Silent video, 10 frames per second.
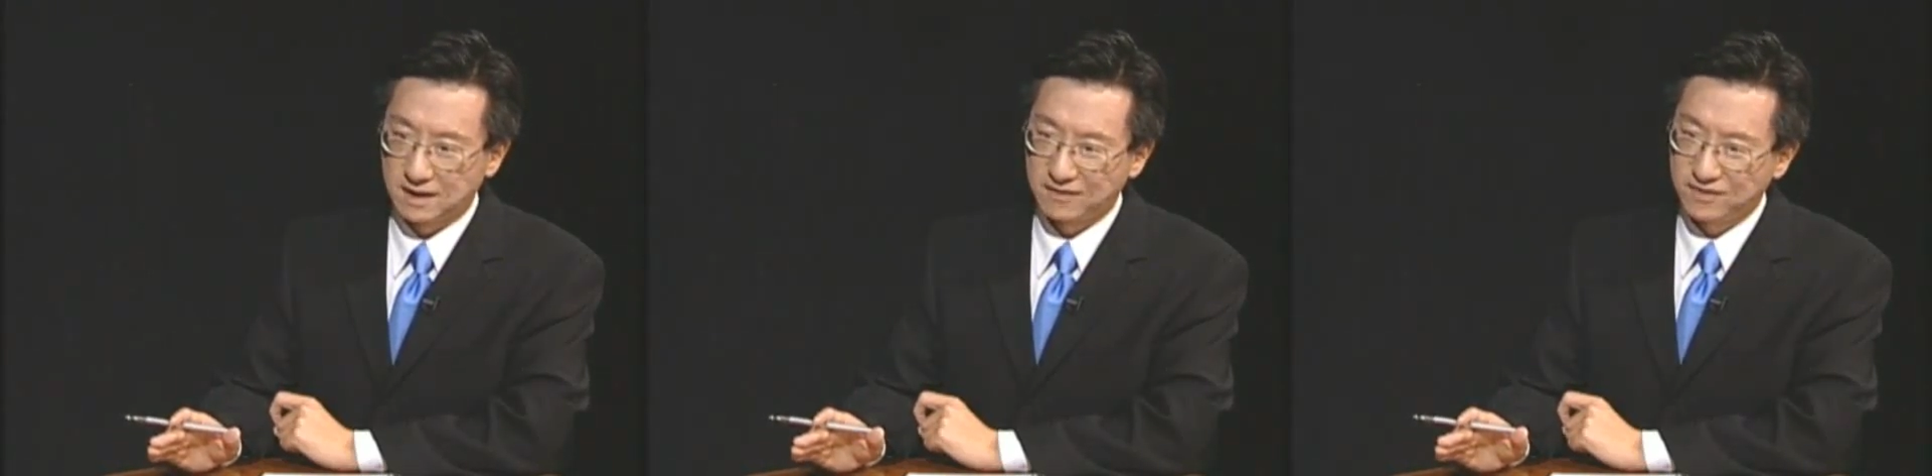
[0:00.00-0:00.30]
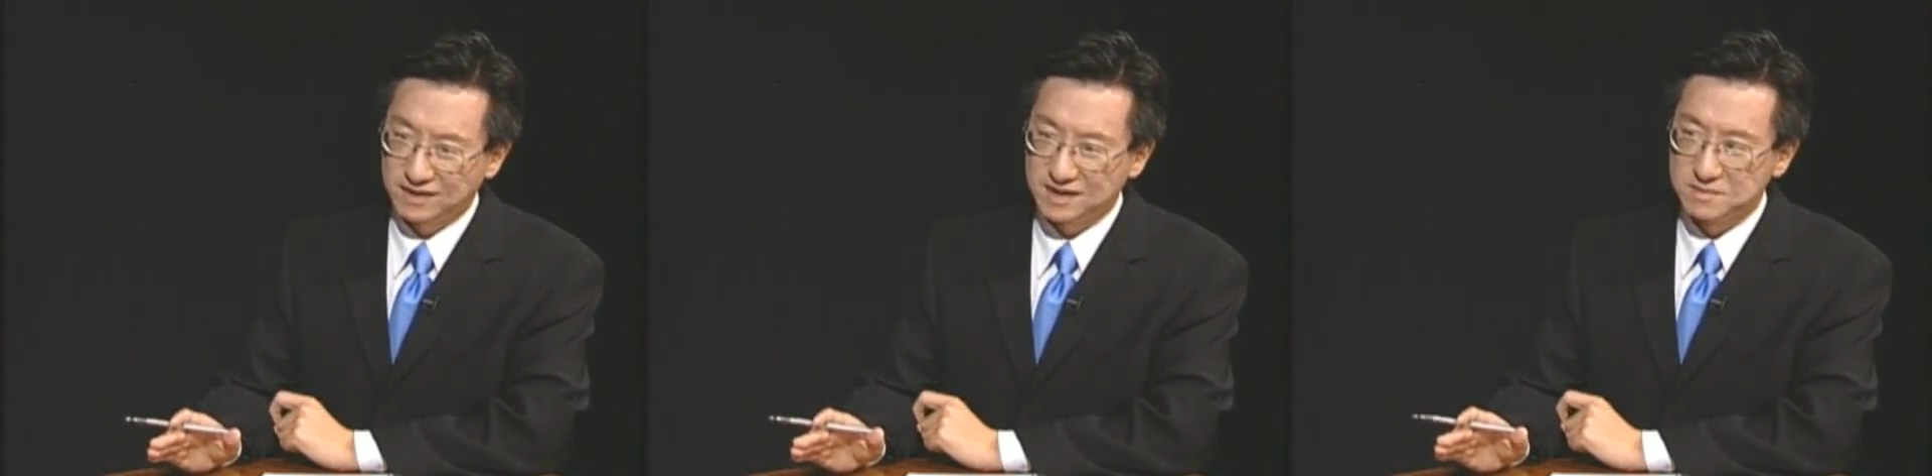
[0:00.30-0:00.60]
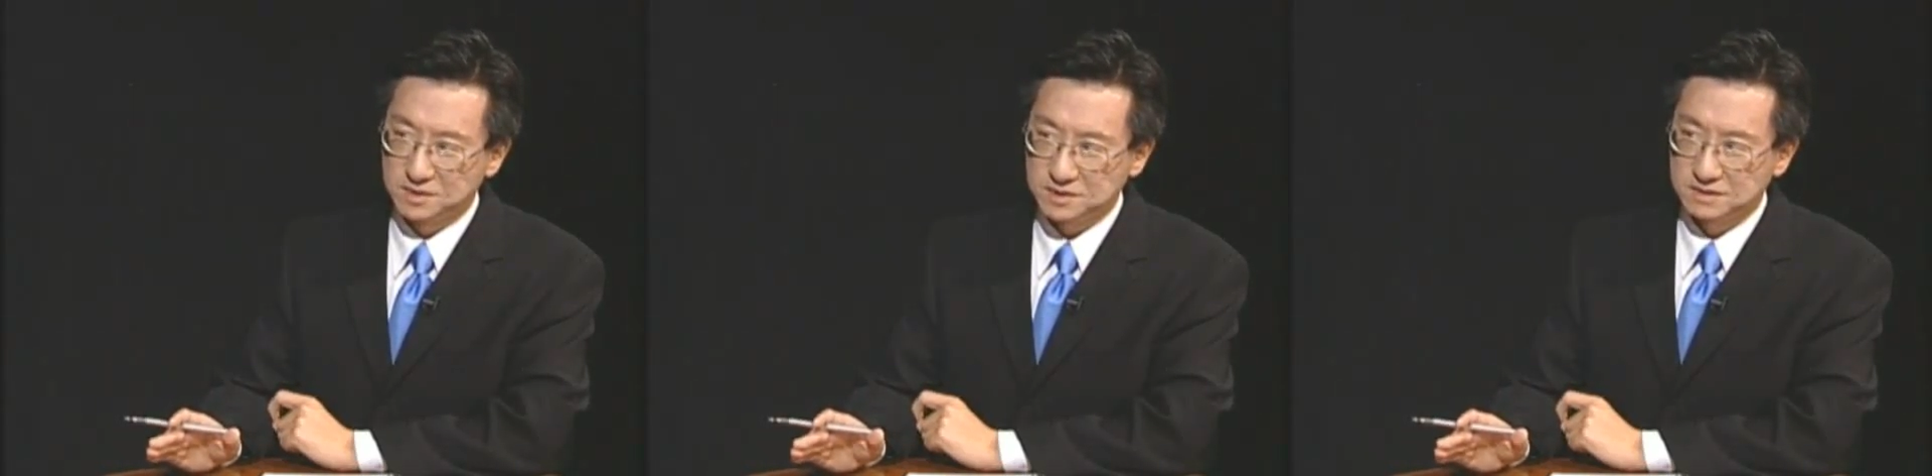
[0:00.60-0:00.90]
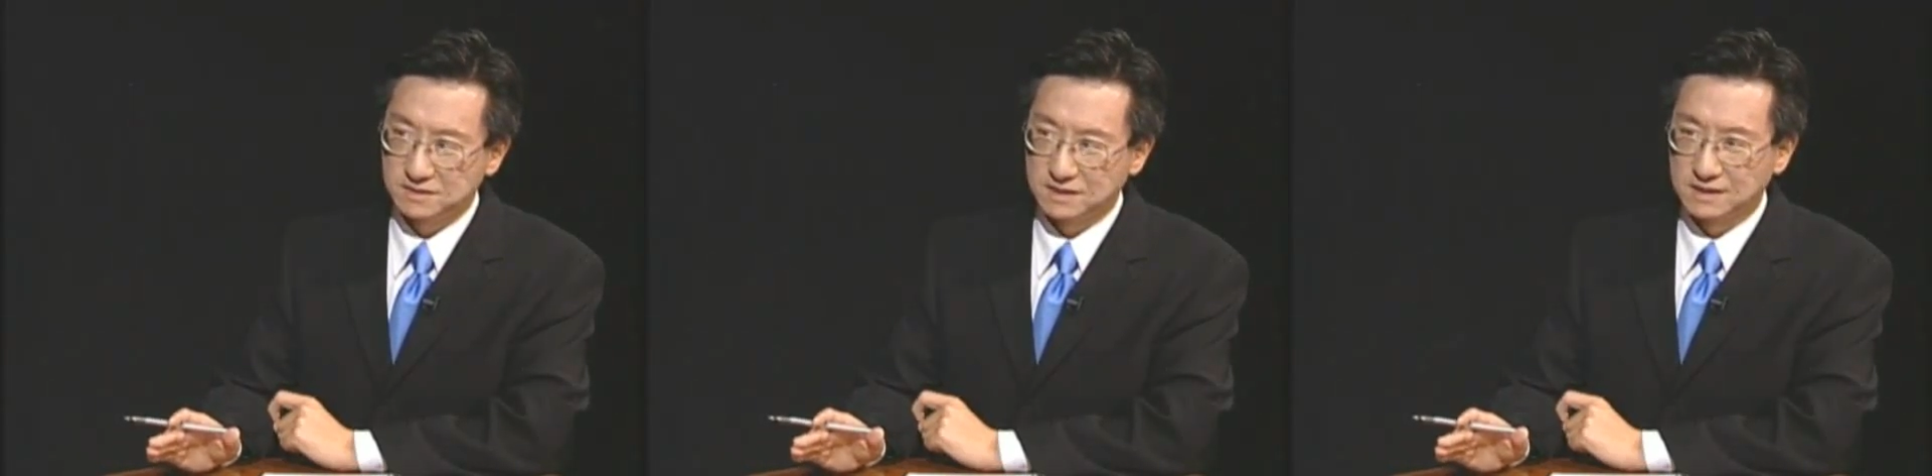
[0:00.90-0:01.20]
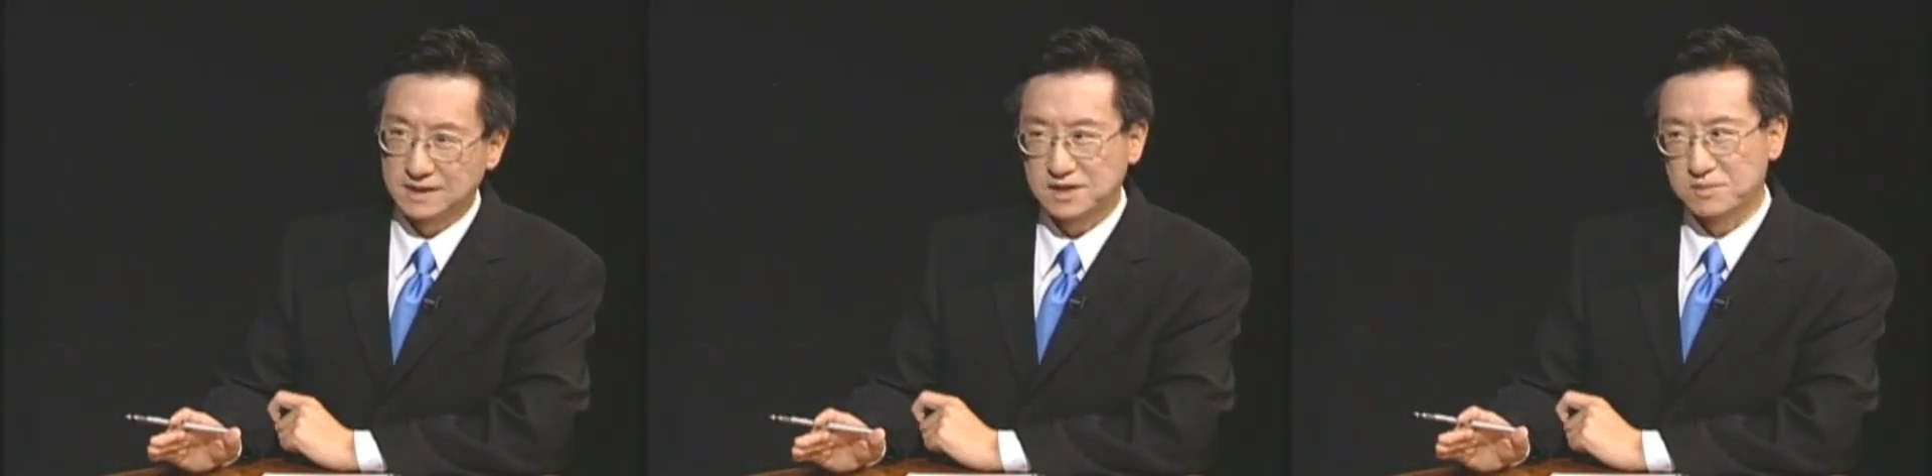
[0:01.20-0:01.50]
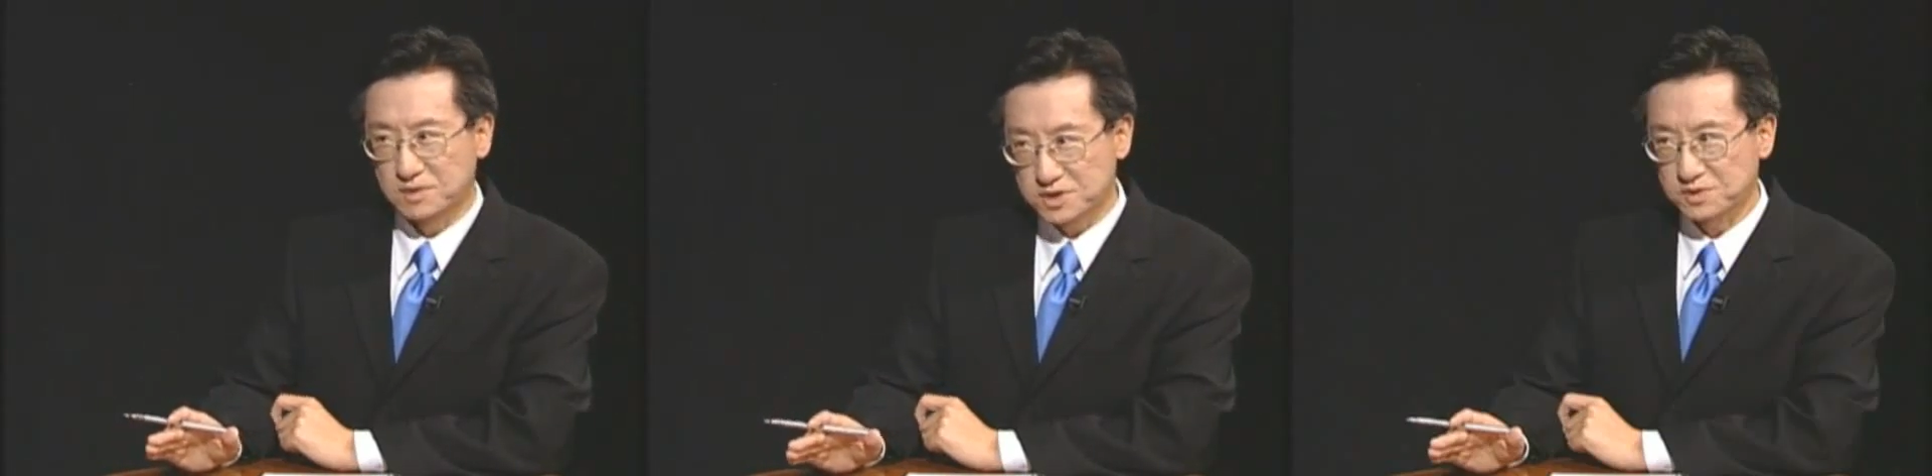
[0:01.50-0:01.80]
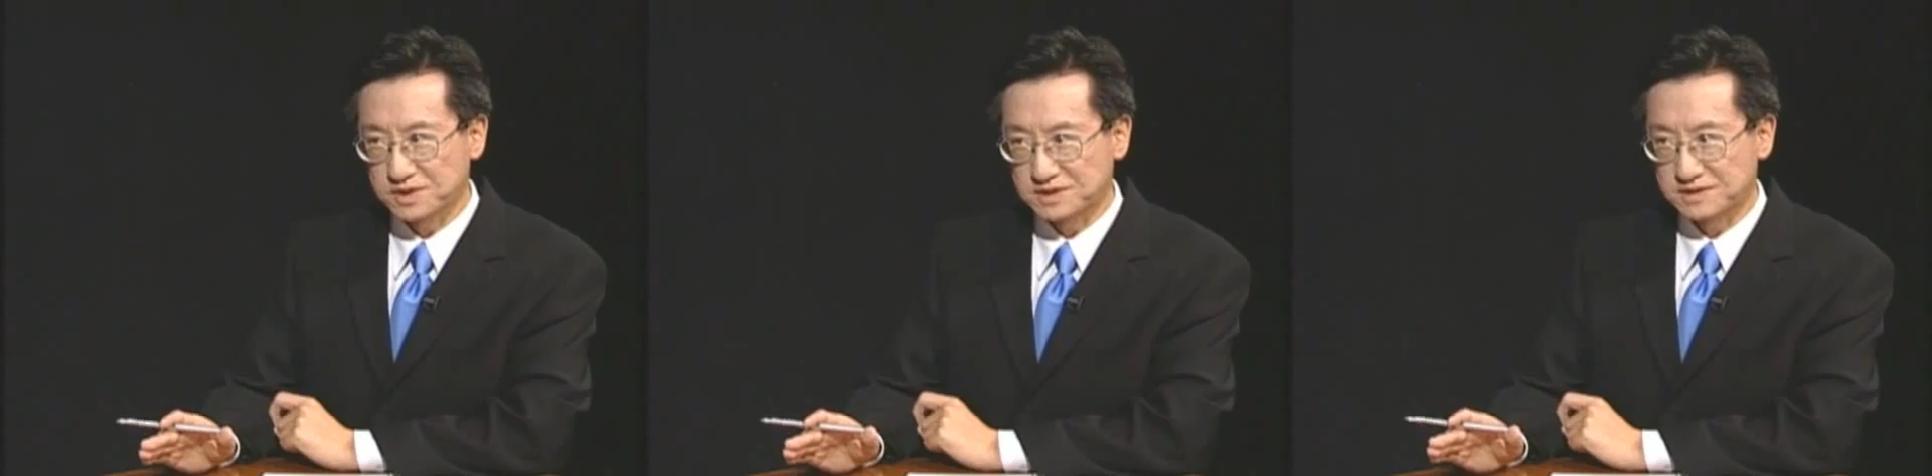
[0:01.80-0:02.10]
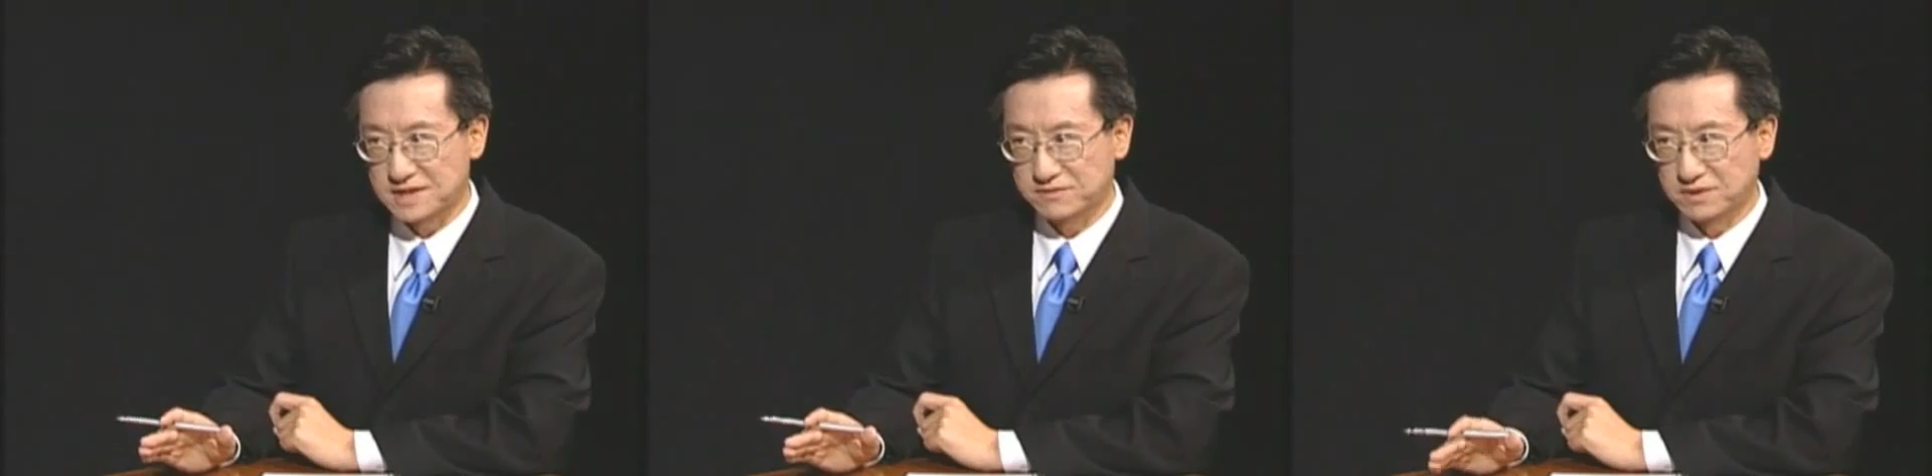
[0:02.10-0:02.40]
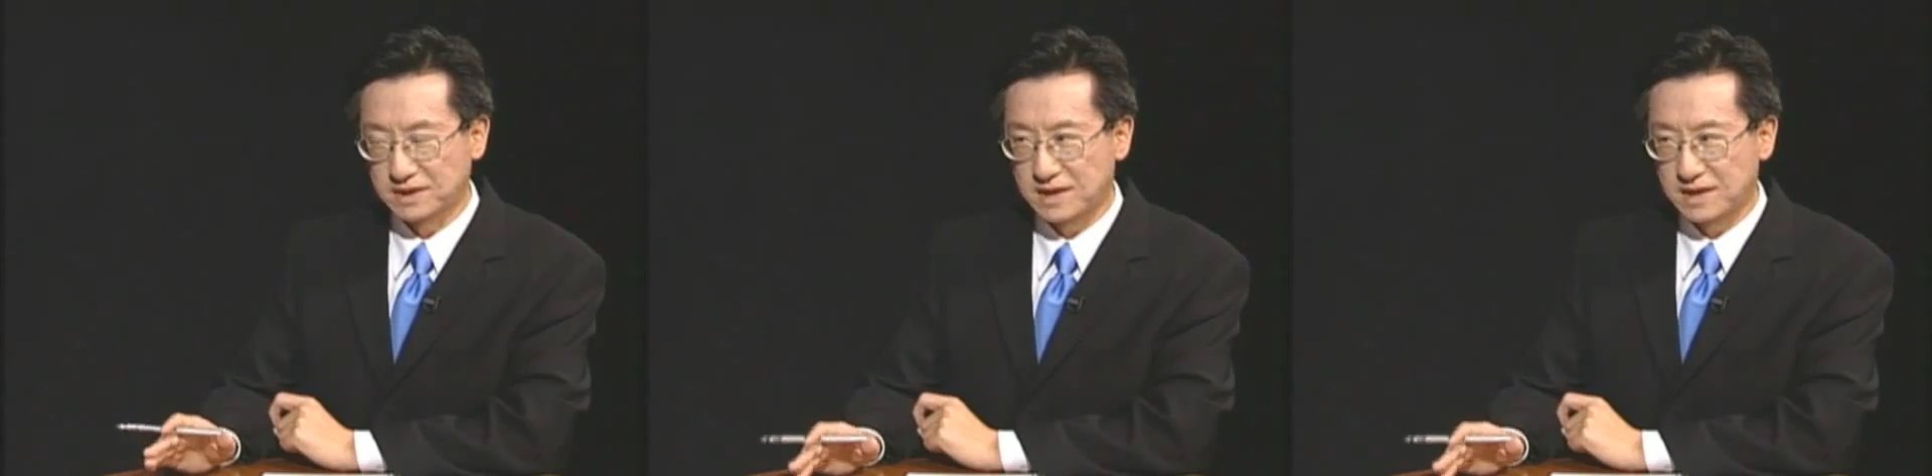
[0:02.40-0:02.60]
I think they're most commercially successful.